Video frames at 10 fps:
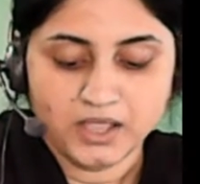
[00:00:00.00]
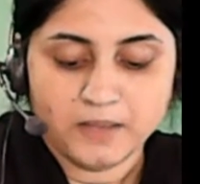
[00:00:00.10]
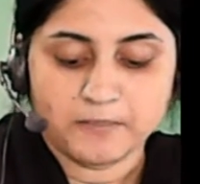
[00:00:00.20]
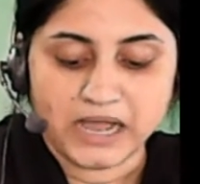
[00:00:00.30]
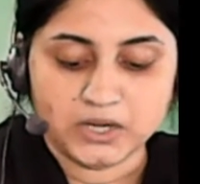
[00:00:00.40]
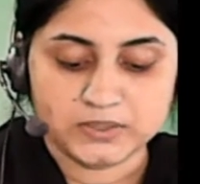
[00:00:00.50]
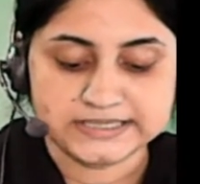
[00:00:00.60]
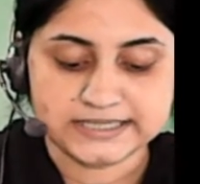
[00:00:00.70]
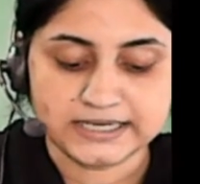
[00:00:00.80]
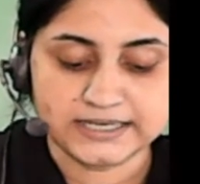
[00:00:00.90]

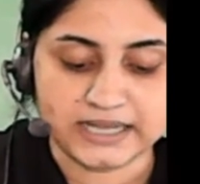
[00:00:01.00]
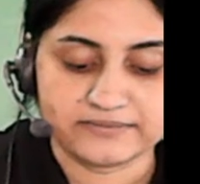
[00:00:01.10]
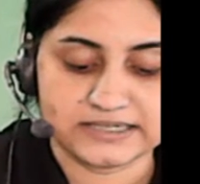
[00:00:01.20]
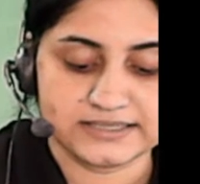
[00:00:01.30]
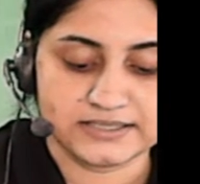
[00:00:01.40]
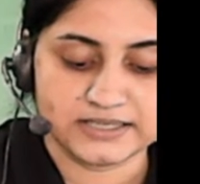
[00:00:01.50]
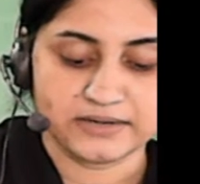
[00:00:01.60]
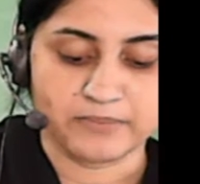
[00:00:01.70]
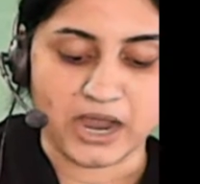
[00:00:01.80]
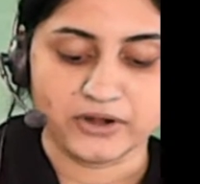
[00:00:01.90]
Biological diversity
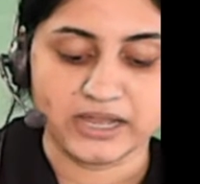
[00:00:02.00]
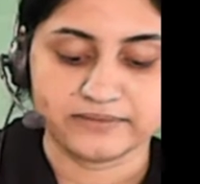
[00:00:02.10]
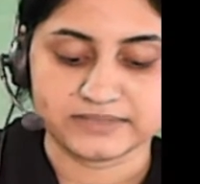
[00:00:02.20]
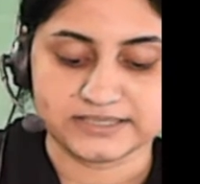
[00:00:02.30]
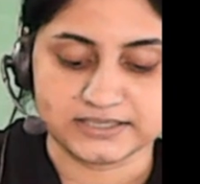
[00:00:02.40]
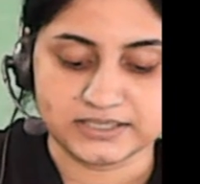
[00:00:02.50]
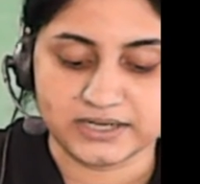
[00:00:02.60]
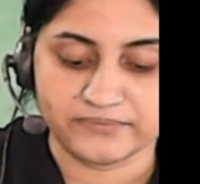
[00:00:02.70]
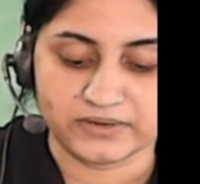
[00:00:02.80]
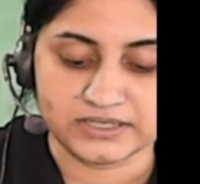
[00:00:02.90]
and biodiversity
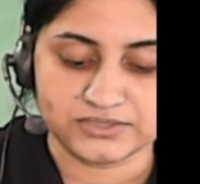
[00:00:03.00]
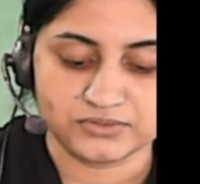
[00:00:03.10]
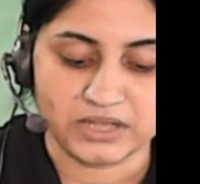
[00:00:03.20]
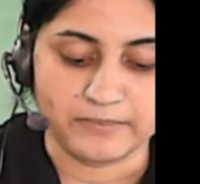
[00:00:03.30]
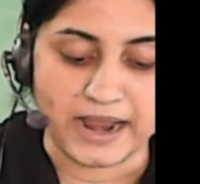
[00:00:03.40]
refers to the